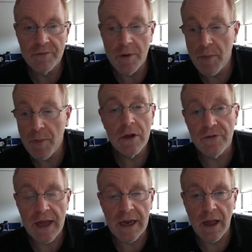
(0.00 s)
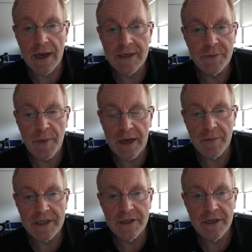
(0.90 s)
the bulk of their light is being
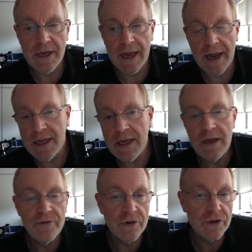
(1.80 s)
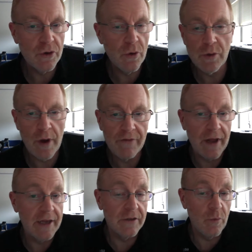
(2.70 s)
emitted at even shorter
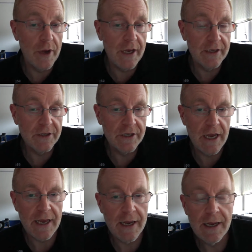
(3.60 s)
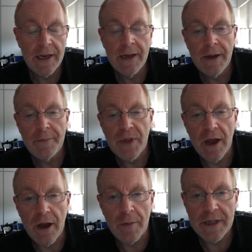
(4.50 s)
wavelengths than we can see.
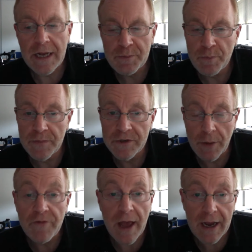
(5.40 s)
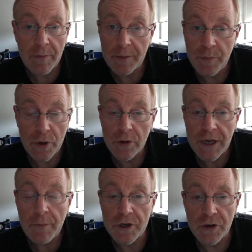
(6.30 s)
Um, and that's some of that can be pure
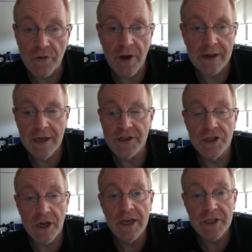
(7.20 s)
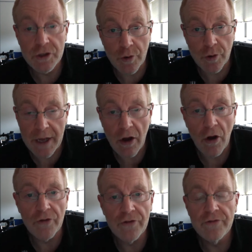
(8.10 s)
temperature effect. They're just extremely
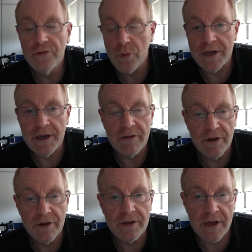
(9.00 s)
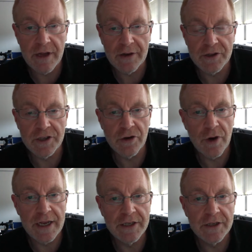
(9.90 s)
hot, 20, 30,000
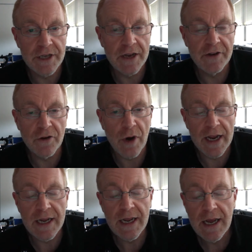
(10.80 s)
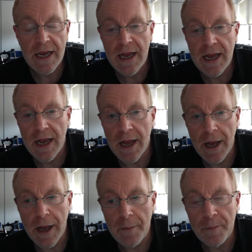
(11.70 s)
degrees centigrade.
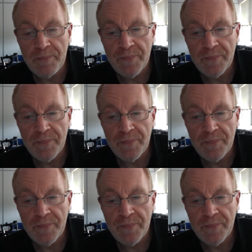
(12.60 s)
Um,